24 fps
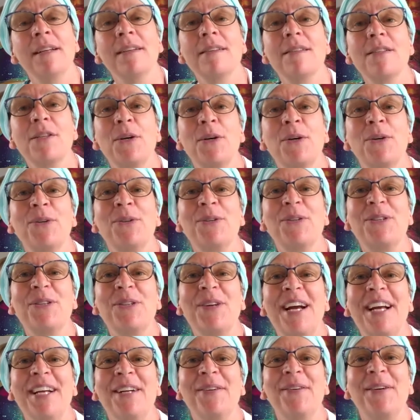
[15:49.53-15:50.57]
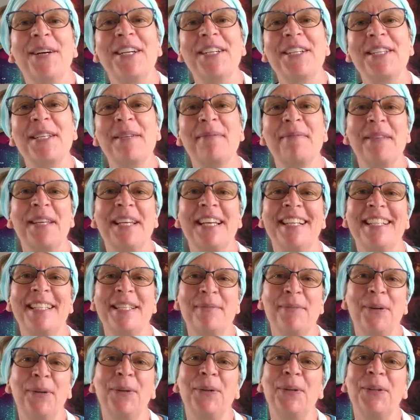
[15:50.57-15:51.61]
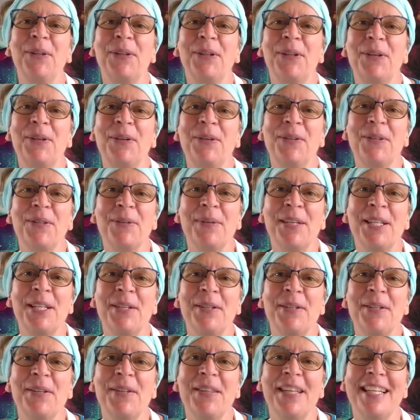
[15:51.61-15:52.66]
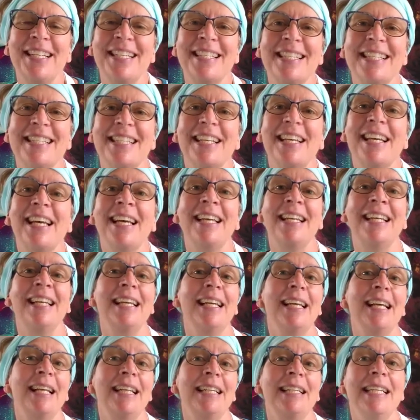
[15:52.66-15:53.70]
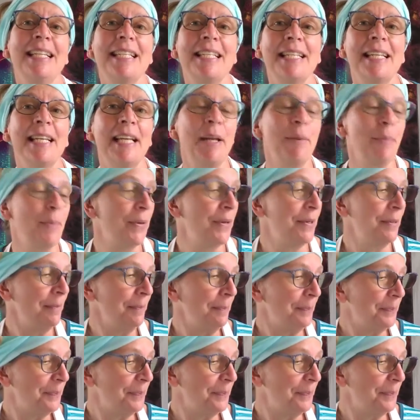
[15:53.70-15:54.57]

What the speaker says: So try to wear some old clothes when you do this, and at least an apron.